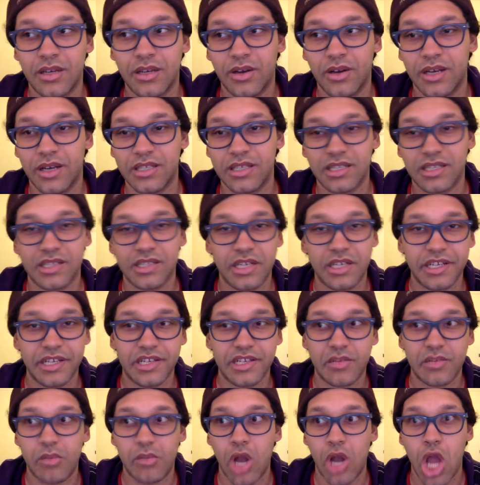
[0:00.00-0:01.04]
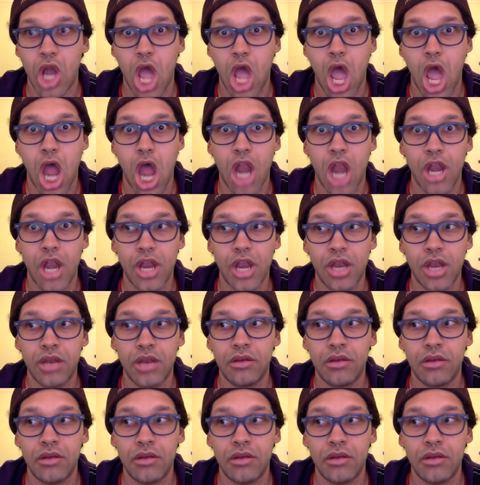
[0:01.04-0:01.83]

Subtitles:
As I said, he has a plan.